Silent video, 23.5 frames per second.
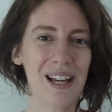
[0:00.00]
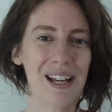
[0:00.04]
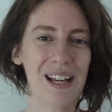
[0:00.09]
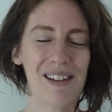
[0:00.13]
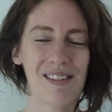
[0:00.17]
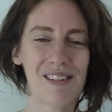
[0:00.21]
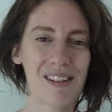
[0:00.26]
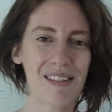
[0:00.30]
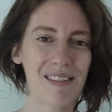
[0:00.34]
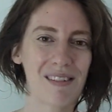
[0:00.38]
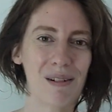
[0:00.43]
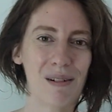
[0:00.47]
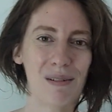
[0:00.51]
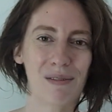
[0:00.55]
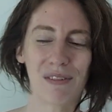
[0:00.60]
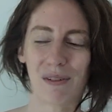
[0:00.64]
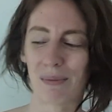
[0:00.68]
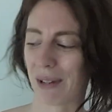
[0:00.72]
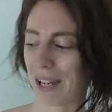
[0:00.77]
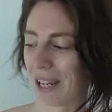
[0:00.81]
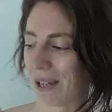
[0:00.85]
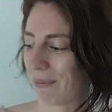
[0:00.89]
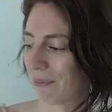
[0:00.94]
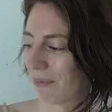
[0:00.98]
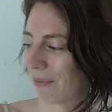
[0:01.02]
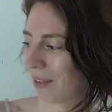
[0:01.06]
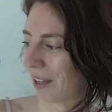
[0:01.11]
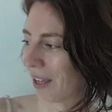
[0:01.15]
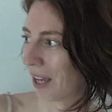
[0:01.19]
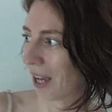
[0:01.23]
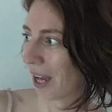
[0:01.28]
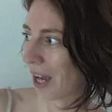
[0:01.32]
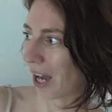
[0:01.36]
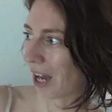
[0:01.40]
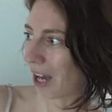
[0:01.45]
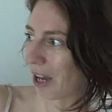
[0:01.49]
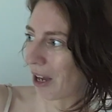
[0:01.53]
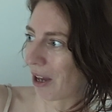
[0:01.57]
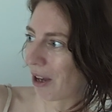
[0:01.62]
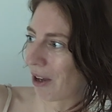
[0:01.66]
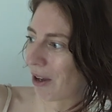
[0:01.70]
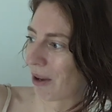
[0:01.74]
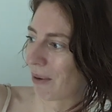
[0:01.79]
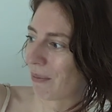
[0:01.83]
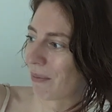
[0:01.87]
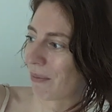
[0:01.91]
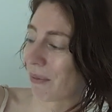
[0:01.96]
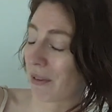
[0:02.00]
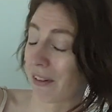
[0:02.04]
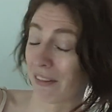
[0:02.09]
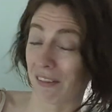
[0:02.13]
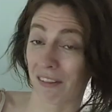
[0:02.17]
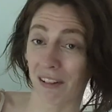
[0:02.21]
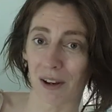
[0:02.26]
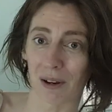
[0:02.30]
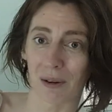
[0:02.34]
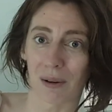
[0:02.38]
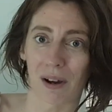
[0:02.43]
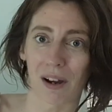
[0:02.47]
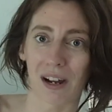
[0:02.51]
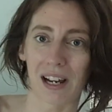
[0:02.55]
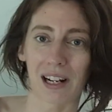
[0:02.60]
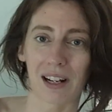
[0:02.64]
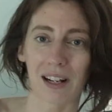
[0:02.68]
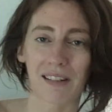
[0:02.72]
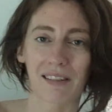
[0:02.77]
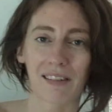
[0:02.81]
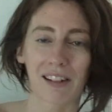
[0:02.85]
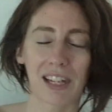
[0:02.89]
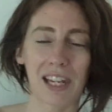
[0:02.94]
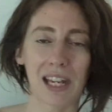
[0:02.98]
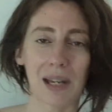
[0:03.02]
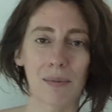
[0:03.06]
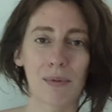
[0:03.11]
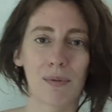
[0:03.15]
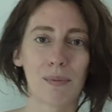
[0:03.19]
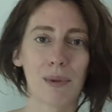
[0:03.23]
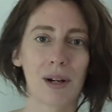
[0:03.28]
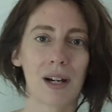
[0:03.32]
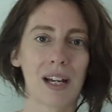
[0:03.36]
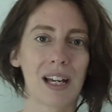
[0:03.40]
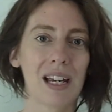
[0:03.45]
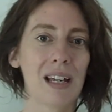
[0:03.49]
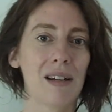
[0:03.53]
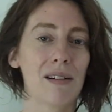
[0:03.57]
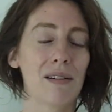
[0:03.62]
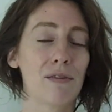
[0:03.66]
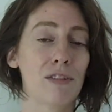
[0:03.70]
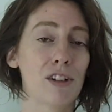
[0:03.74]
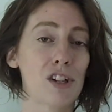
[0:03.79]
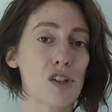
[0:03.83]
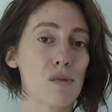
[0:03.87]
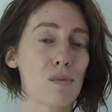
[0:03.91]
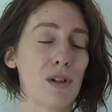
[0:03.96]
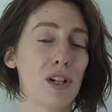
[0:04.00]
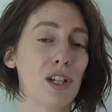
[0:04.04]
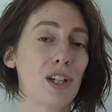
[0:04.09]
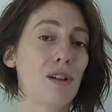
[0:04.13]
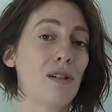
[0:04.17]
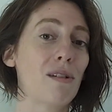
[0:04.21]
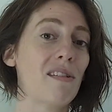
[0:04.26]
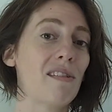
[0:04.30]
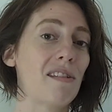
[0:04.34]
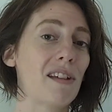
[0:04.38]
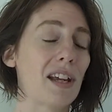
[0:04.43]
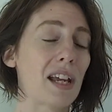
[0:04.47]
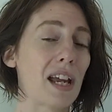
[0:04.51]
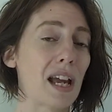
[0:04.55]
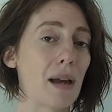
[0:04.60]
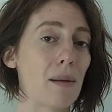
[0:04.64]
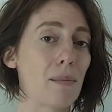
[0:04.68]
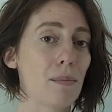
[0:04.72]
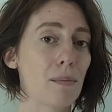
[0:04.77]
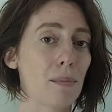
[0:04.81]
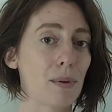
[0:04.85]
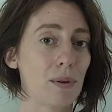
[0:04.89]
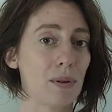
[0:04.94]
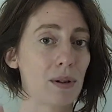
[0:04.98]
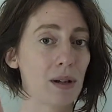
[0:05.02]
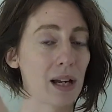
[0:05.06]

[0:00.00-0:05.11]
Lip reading: it's just not for me. So I like to keep my Fishman acoustic amp